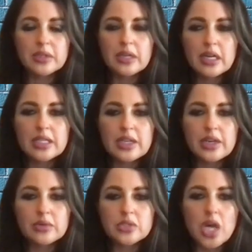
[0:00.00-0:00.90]
Right. You
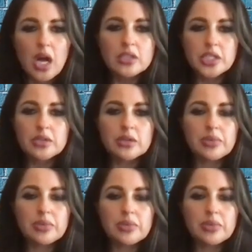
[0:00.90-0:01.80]
know, talk to your
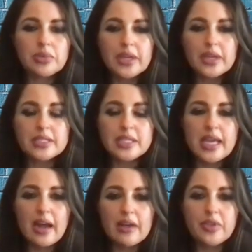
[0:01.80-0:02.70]
employees. They
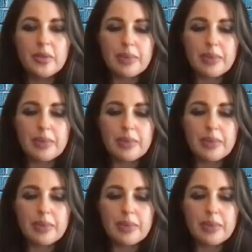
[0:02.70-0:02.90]
have right.